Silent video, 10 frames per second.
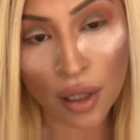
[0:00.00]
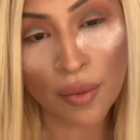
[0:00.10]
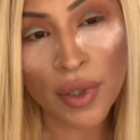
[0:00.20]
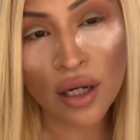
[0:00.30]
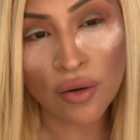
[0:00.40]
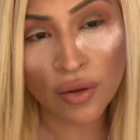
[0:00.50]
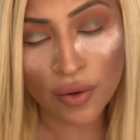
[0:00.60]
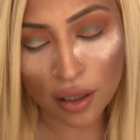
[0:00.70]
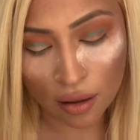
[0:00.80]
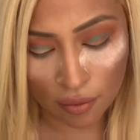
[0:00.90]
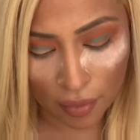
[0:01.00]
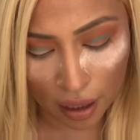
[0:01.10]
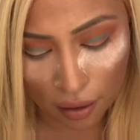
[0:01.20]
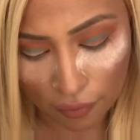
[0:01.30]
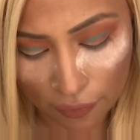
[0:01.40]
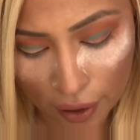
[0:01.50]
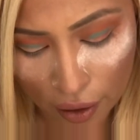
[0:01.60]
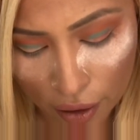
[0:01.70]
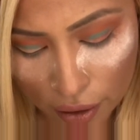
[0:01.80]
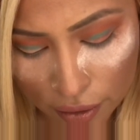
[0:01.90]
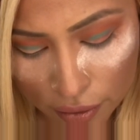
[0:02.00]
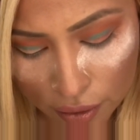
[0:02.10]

I'm gonna go in with my finger.